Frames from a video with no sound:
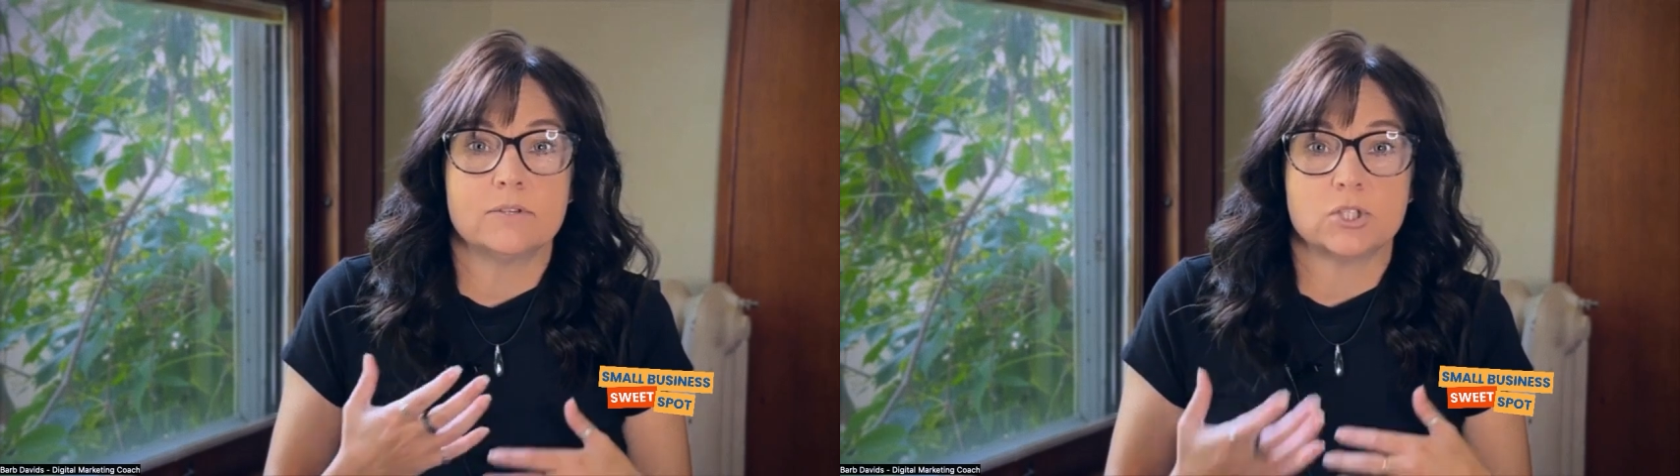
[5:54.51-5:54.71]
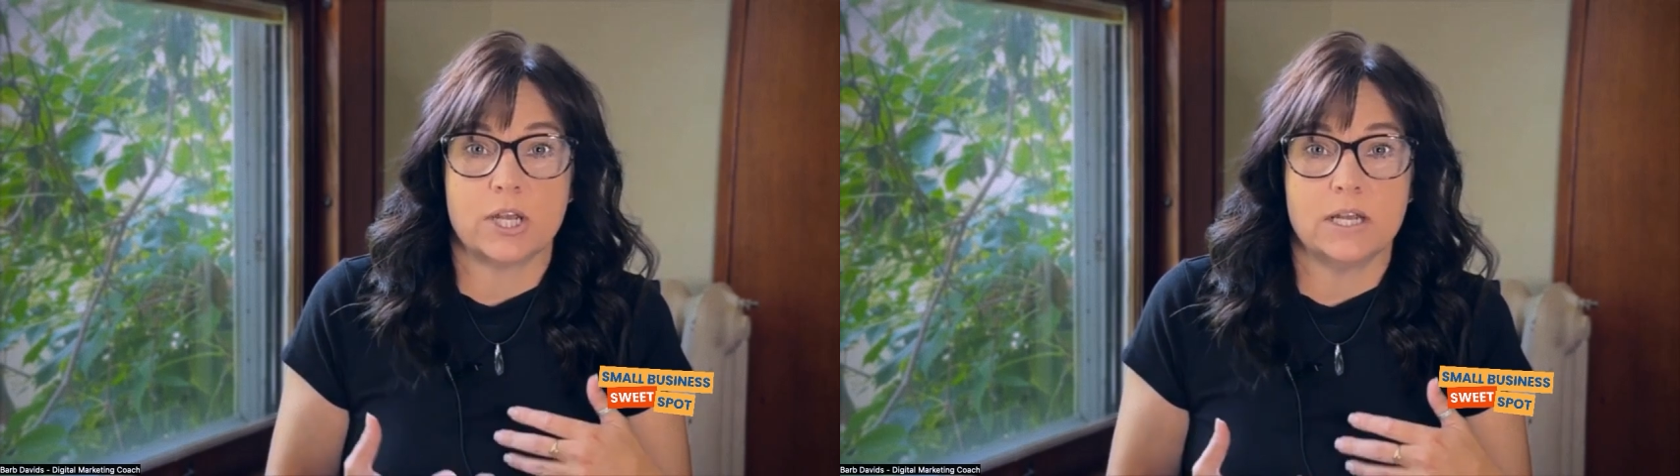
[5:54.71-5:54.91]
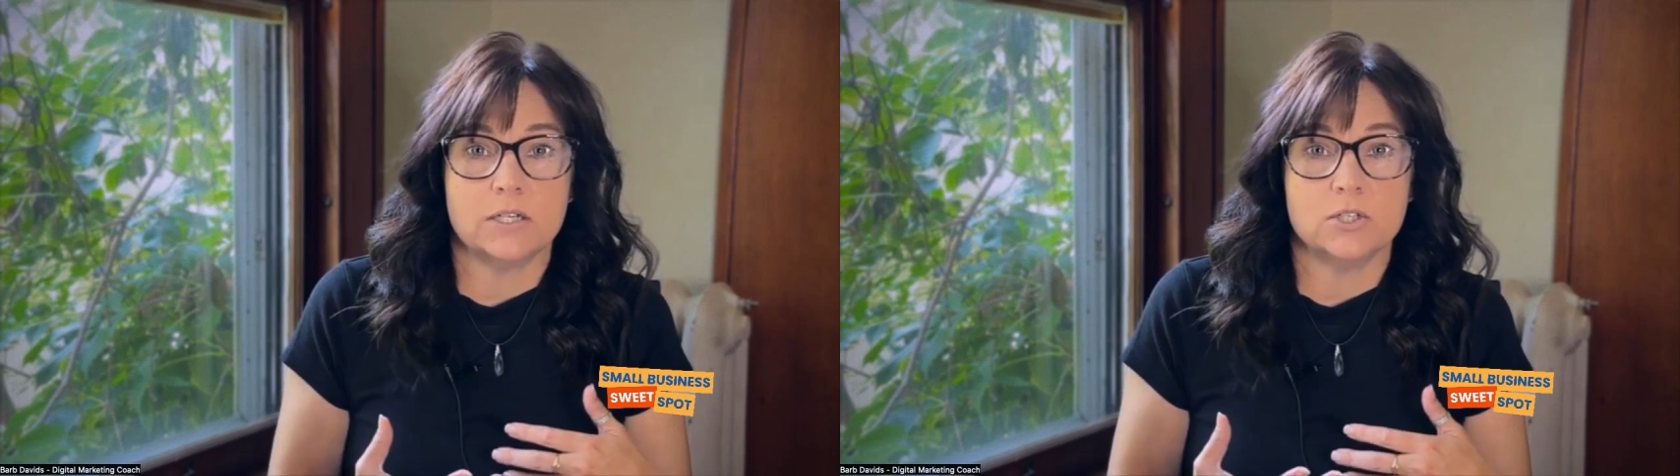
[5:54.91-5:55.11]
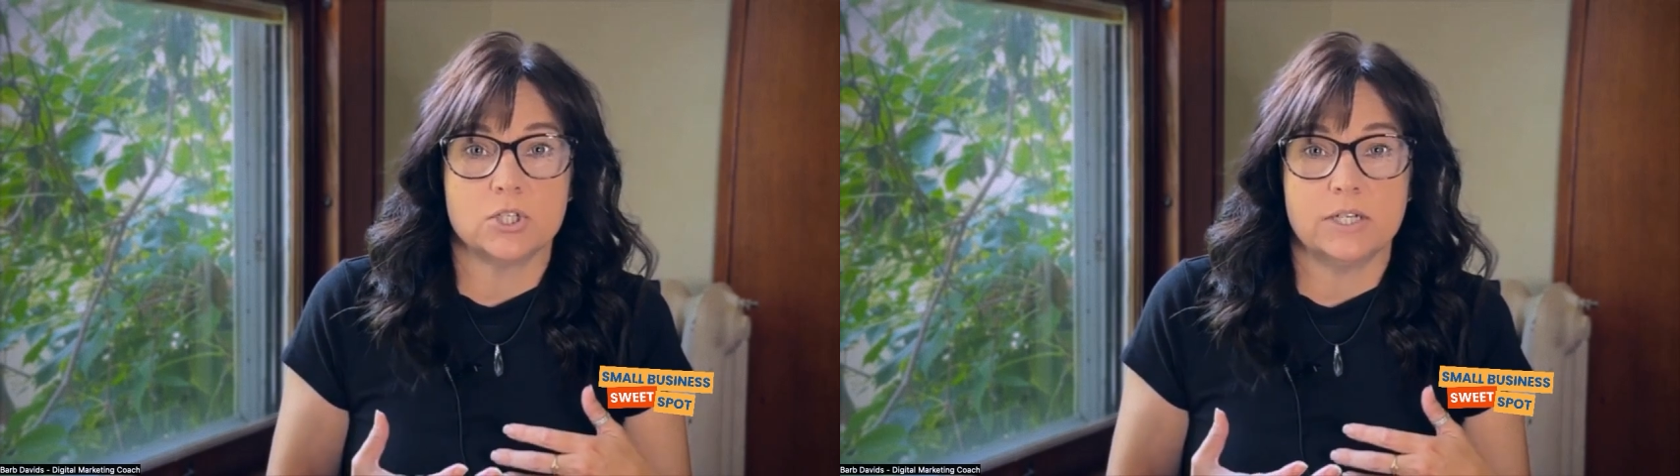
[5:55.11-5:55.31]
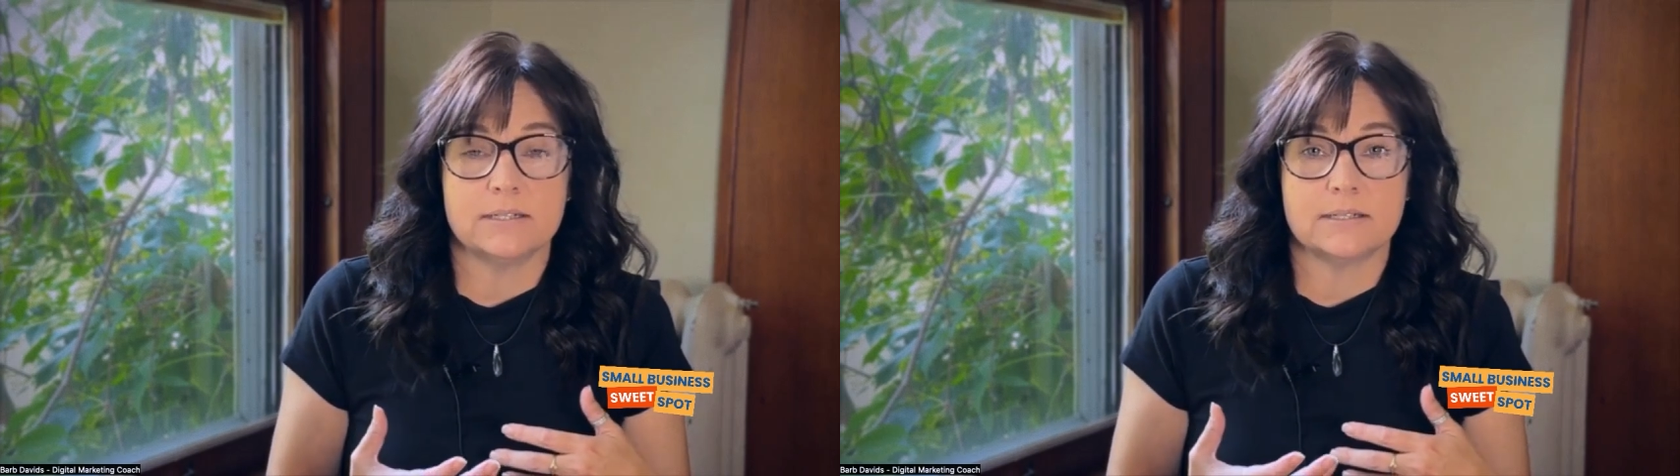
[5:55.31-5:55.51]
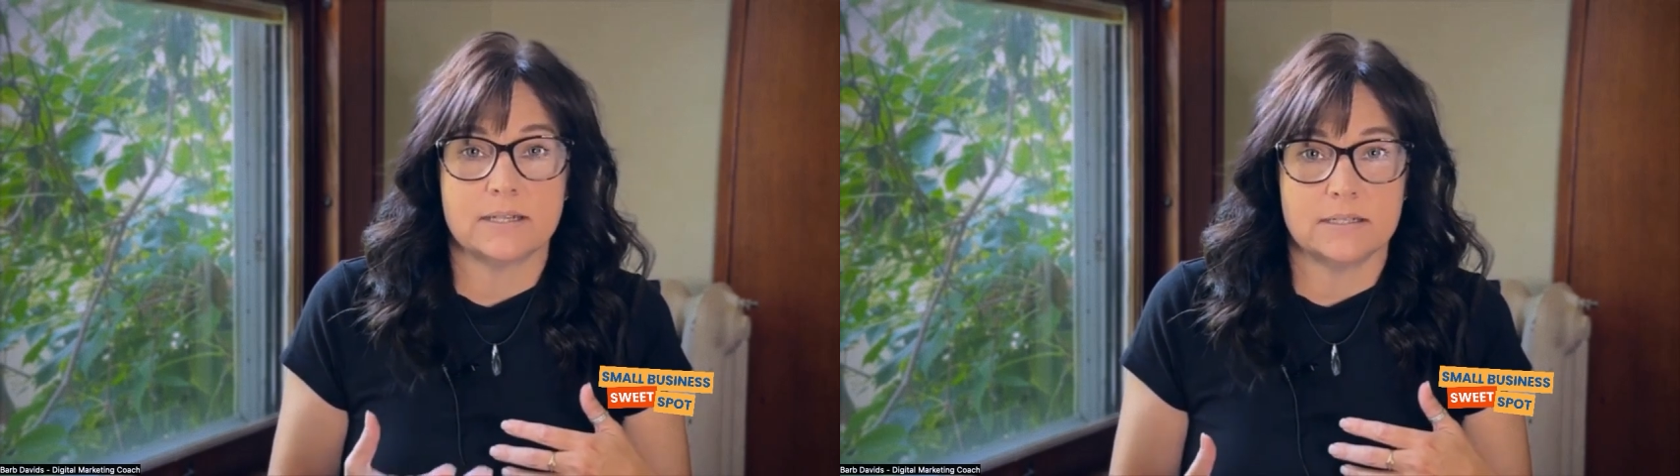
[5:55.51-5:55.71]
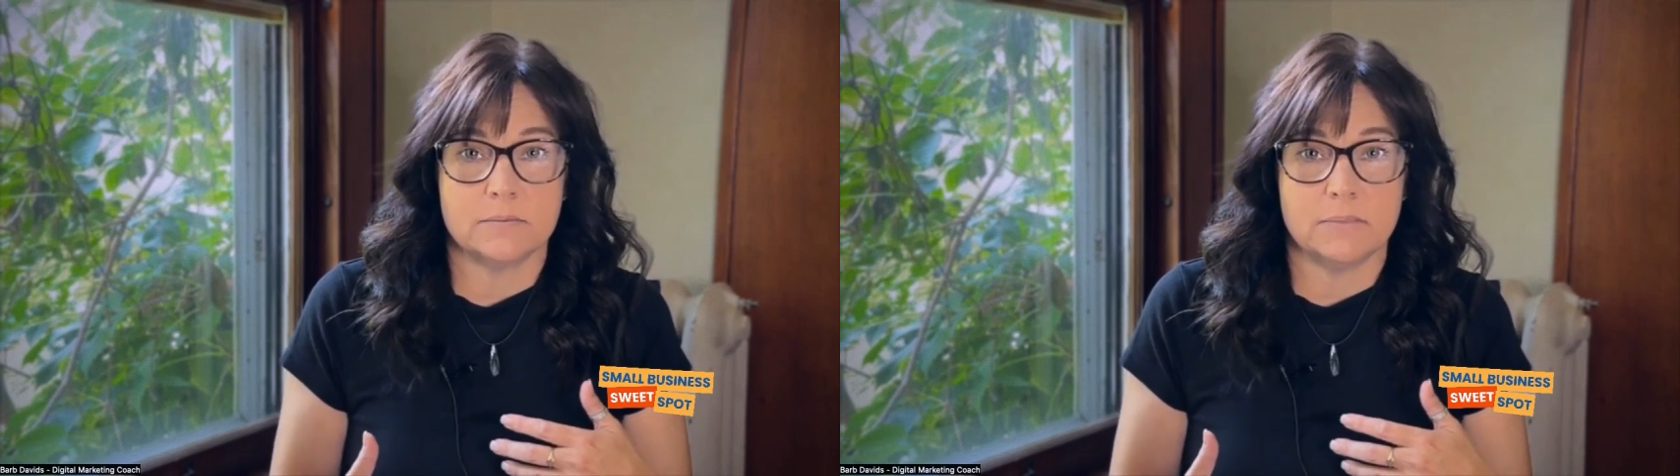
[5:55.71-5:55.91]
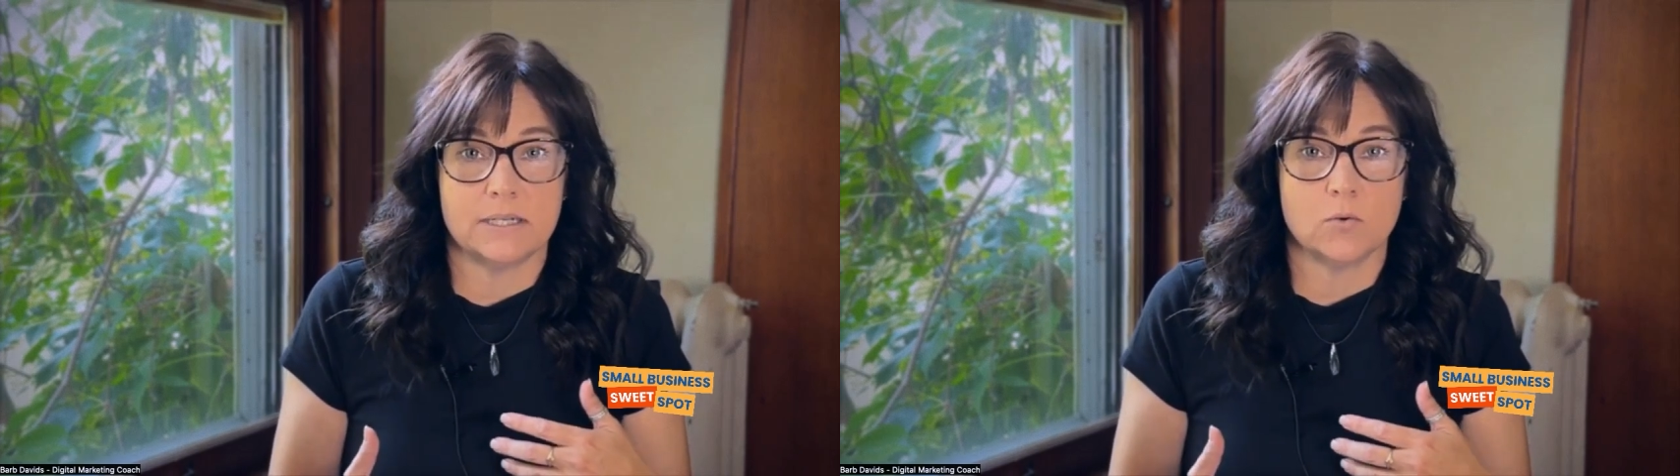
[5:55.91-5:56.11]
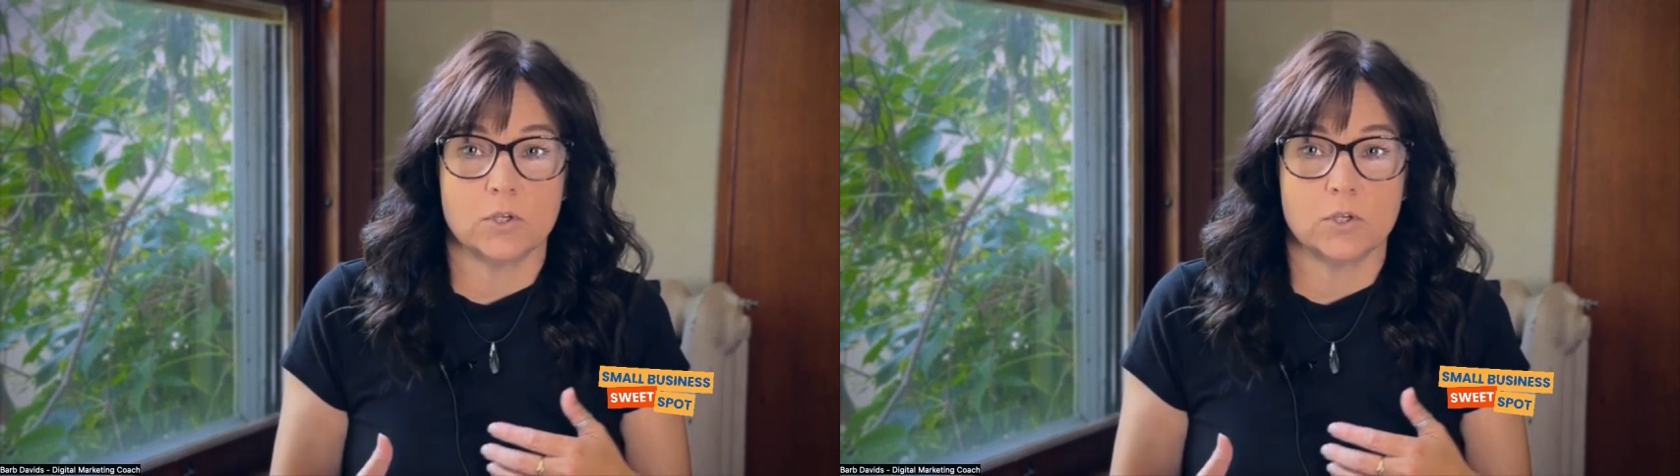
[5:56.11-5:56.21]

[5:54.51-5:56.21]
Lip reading: a change in sentiment,